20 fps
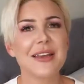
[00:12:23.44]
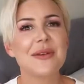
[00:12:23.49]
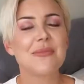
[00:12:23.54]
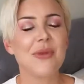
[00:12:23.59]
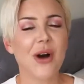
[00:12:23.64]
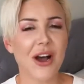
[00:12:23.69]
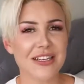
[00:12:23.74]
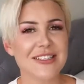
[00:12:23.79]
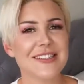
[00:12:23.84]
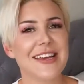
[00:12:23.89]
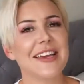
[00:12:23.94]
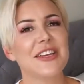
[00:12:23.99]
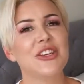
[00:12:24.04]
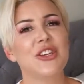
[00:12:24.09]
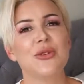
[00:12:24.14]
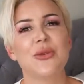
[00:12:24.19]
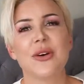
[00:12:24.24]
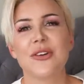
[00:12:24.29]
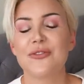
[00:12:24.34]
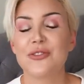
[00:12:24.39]
It might take
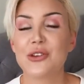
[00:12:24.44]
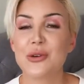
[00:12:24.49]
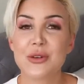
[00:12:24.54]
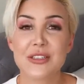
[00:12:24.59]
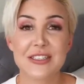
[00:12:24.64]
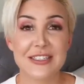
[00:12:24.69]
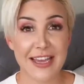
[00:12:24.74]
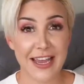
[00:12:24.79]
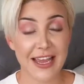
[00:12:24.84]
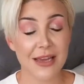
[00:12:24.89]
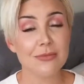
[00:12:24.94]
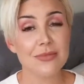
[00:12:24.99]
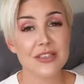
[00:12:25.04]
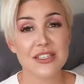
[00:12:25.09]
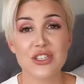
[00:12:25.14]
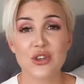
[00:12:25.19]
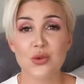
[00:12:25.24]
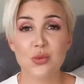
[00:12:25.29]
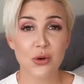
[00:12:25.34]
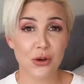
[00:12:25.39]
you a few
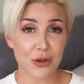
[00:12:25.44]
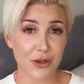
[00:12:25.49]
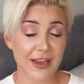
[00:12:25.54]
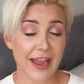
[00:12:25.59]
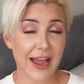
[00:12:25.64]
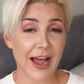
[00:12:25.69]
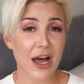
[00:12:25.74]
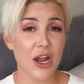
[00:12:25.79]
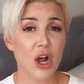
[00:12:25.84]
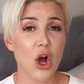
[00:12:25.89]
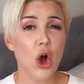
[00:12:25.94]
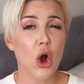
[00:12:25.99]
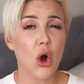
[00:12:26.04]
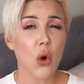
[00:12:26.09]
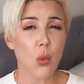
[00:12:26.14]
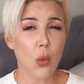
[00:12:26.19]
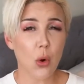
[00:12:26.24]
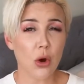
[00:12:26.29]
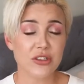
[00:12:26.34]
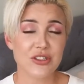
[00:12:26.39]
attempts to work out
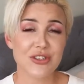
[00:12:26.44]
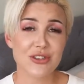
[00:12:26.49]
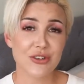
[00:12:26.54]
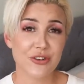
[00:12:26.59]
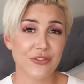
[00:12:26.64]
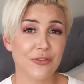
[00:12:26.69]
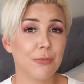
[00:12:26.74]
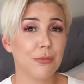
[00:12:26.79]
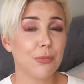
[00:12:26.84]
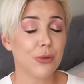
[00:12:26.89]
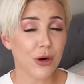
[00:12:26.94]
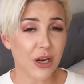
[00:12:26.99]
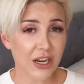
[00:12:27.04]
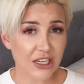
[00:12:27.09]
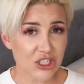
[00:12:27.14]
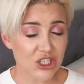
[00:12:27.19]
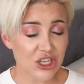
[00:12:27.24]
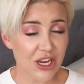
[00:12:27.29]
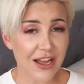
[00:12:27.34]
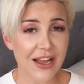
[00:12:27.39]
what sort of
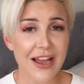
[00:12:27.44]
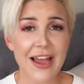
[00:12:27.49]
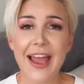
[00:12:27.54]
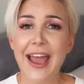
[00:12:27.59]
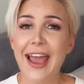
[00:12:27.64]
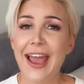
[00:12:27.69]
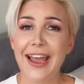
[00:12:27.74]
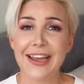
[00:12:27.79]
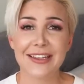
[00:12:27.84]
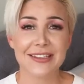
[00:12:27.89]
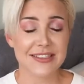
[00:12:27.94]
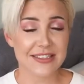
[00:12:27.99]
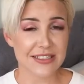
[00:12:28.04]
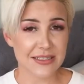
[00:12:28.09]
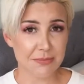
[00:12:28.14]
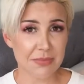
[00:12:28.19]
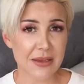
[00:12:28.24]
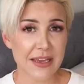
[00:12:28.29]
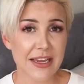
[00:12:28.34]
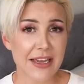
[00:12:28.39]
pressure and
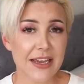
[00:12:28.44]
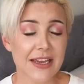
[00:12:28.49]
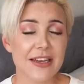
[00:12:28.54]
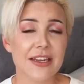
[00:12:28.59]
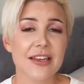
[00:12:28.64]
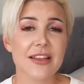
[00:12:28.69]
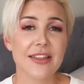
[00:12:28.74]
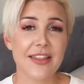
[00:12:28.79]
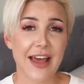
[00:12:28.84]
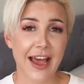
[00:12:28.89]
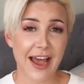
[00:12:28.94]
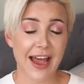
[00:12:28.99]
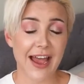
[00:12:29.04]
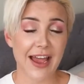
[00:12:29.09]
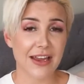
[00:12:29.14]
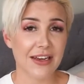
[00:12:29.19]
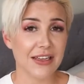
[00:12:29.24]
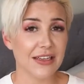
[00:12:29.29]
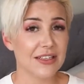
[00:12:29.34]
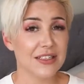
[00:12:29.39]
speed
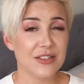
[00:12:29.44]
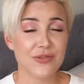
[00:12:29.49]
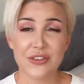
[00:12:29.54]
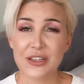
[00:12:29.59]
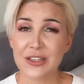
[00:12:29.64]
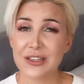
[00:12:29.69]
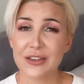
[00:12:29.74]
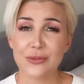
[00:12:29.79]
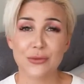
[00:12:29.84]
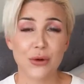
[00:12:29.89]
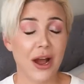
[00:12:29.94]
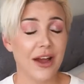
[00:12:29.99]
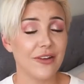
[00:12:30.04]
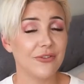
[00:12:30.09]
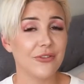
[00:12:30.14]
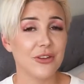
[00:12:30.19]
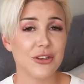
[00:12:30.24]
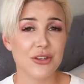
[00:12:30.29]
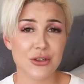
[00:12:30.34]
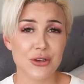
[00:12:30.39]
that is feeling right
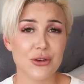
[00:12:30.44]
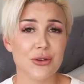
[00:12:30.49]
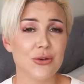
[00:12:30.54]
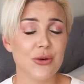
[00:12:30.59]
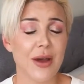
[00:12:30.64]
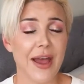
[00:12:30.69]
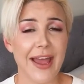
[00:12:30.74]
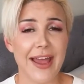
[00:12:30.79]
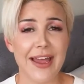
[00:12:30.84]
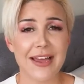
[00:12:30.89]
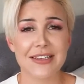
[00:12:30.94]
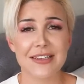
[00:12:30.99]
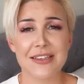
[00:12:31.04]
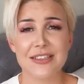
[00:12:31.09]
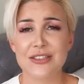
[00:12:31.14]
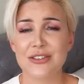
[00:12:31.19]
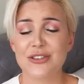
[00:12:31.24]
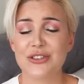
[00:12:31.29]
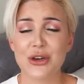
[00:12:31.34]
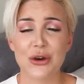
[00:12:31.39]
for you,
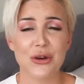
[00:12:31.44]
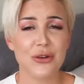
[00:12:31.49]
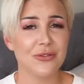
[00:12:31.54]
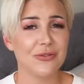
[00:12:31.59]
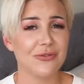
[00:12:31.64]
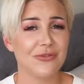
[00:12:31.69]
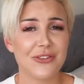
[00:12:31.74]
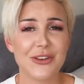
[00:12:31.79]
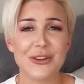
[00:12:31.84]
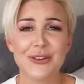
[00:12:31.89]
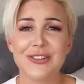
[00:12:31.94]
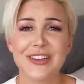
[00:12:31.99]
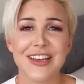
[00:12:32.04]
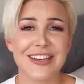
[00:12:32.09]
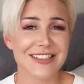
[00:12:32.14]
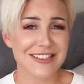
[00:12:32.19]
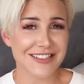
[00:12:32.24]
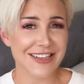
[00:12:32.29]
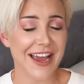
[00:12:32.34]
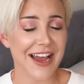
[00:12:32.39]
and don't feel
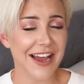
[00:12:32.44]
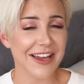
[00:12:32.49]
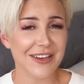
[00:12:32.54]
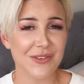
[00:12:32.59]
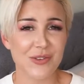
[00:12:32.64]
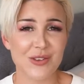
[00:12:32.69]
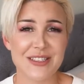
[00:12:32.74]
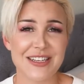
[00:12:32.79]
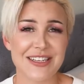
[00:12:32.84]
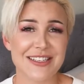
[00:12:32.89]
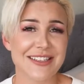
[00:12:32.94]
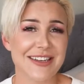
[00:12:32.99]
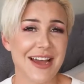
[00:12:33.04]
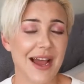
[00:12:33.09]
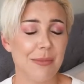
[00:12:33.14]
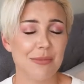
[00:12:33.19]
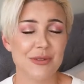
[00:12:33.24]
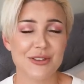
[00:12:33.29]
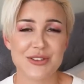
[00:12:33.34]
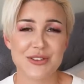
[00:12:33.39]
let down if it doesn't
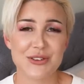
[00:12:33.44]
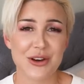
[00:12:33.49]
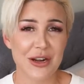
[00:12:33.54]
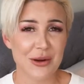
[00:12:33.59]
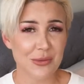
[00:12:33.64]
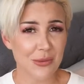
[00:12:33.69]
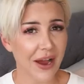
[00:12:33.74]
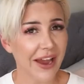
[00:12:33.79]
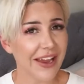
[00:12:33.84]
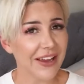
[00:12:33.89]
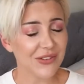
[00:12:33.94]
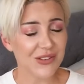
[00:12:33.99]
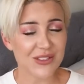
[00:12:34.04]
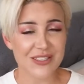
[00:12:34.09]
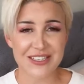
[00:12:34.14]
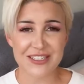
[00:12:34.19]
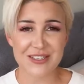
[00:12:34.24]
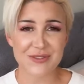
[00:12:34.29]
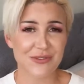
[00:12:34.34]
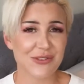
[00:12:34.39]
happen straight away, if it
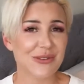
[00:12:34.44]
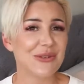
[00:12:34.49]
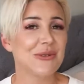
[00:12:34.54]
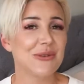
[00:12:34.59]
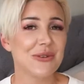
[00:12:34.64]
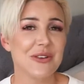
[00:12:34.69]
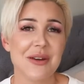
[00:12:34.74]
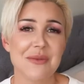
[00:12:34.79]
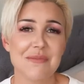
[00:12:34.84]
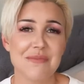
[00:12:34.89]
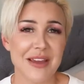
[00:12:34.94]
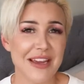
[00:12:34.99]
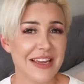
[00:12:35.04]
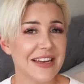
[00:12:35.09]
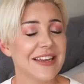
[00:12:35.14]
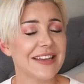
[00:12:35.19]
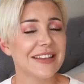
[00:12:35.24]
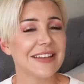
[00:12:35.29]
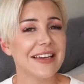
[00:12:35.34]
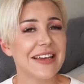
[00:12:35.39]
doesn't feel good
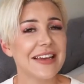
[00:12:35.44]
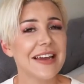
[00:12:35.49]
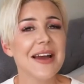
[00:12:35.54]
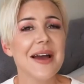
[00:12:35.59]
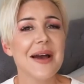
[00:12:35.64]
immediately,